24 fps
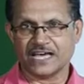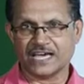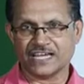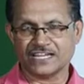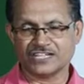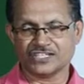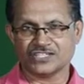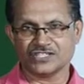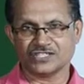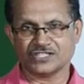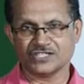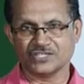
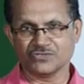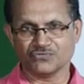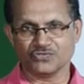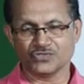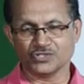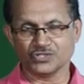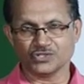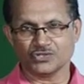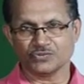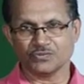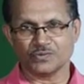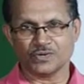and the
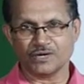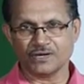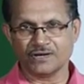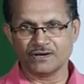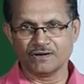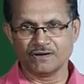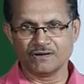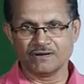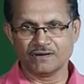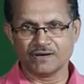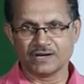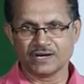fourth
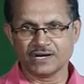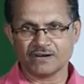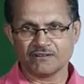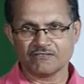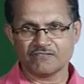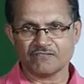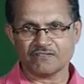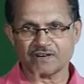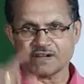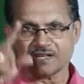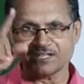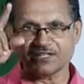one
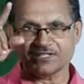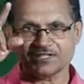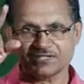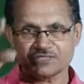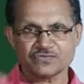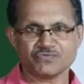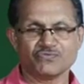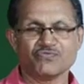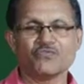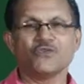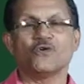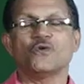
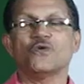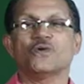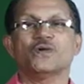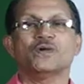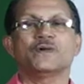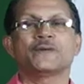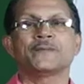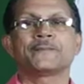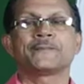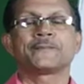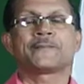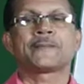rise fall.
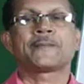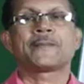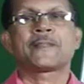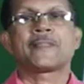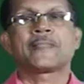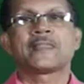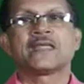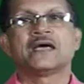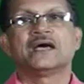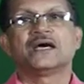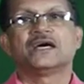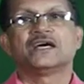
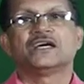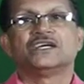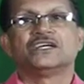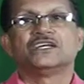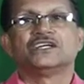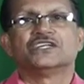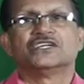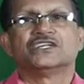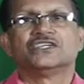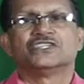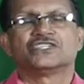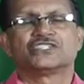
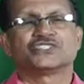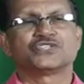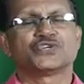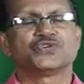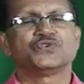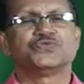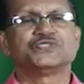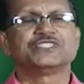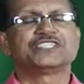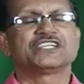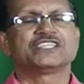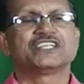
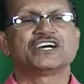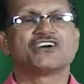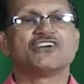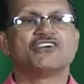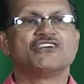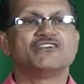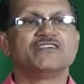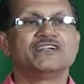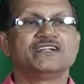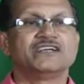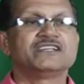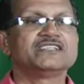So, which are the
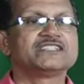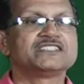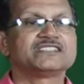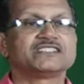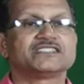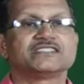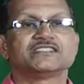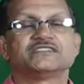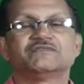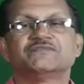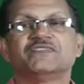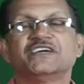condas
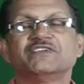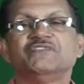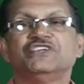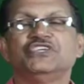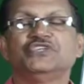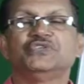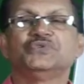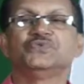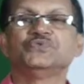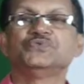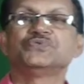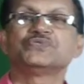where we
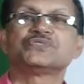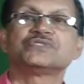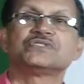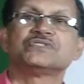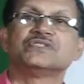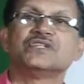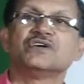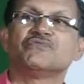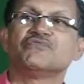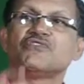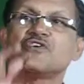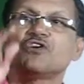use
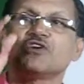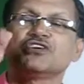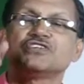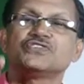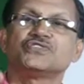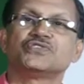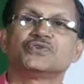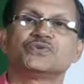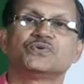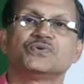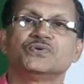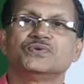the falling
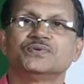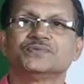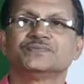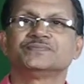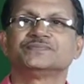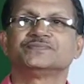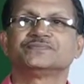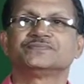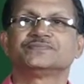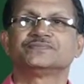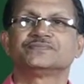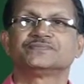tone?
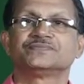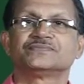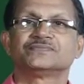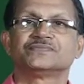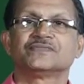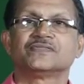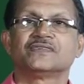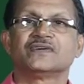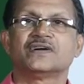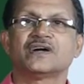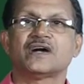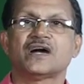
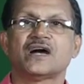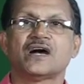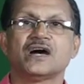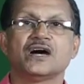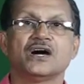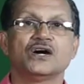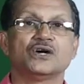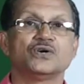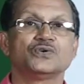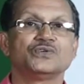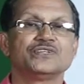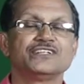
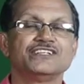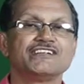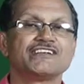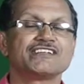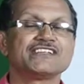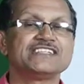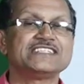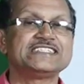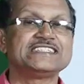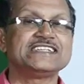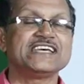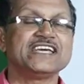
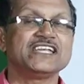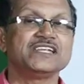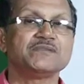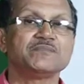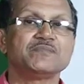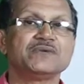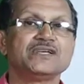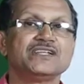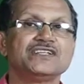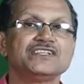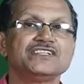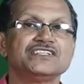Ordinary
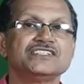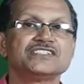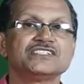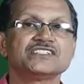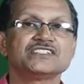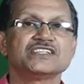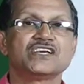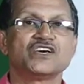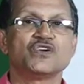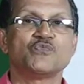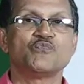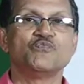statements
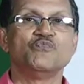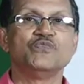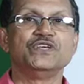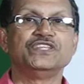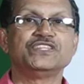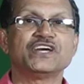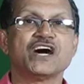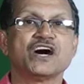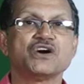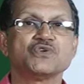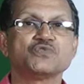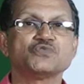
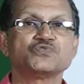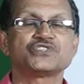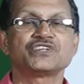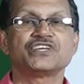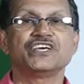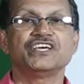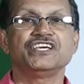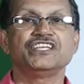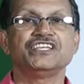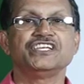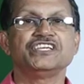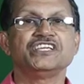without
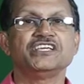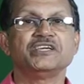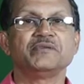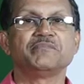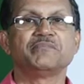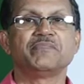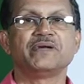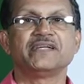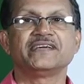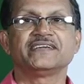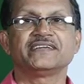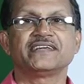any
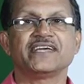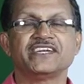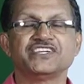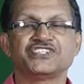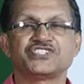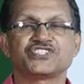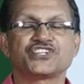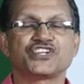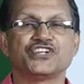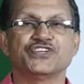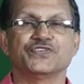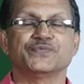
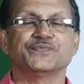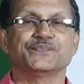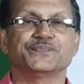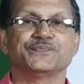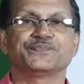implication,